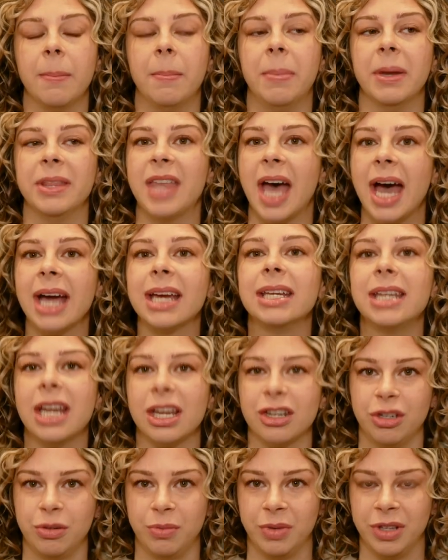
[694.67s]
but that
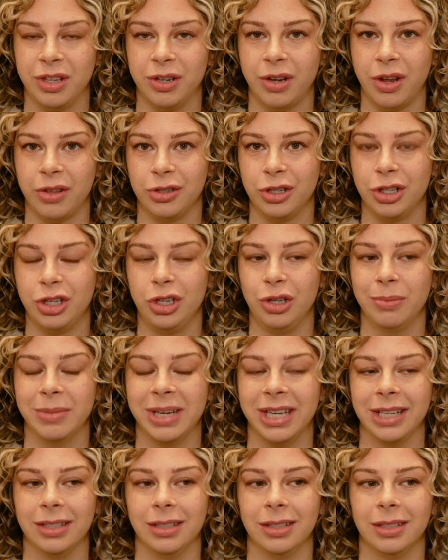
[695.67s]
connection with another
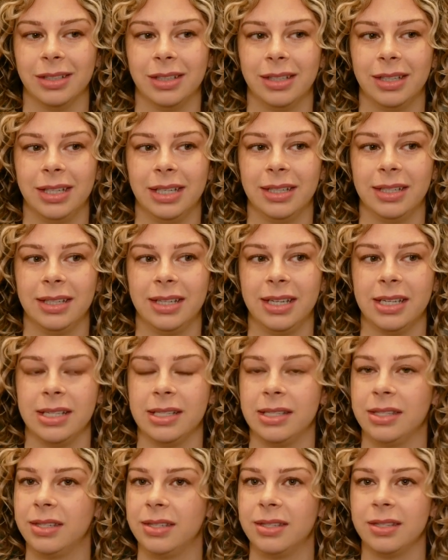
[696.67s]
human
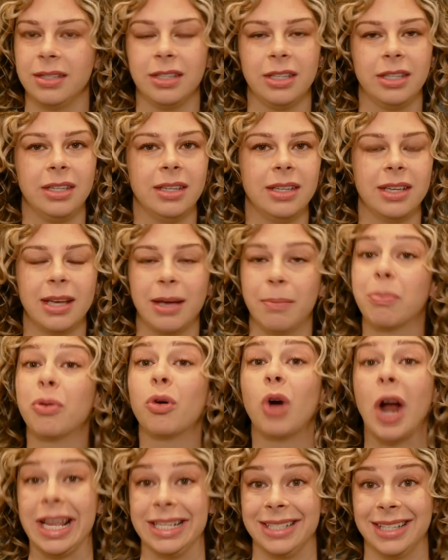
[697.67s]
is
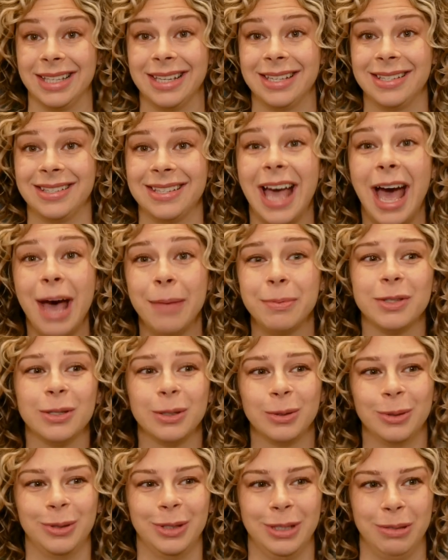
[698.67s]
priceless,
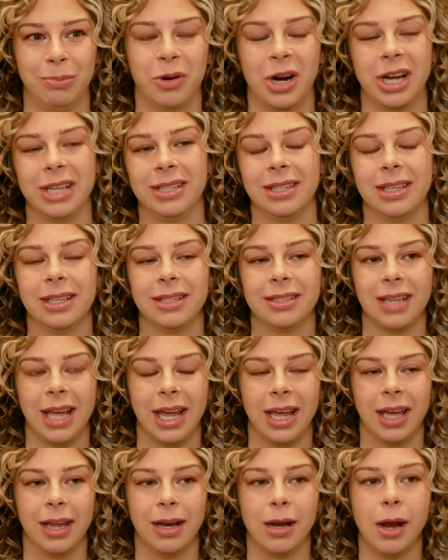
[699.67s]
absolutely priceless.
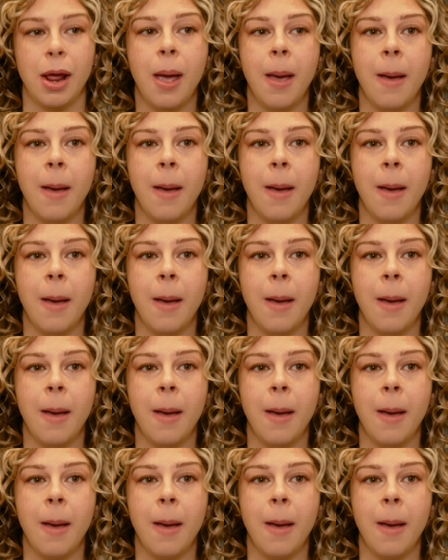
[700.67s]
And